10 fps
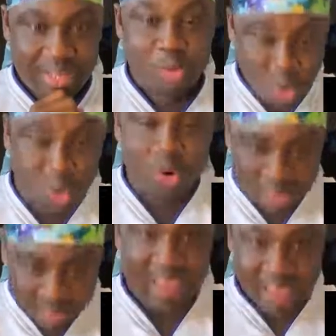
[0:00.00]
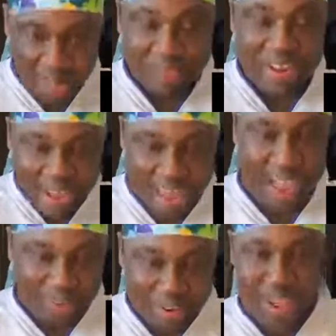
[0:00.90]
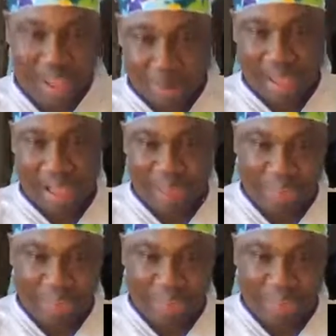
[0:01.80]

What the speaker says: Good. A video, yeah, papa.